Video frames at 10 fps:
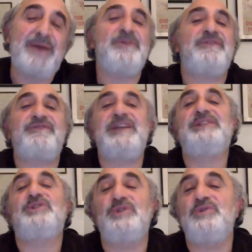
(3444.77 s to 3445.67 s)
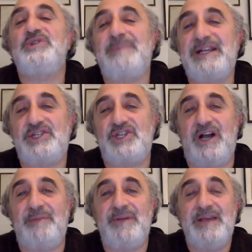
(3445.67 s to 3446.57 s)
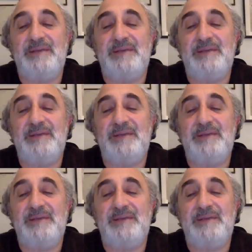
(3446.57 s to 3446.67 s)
I'm afraid to lose my job.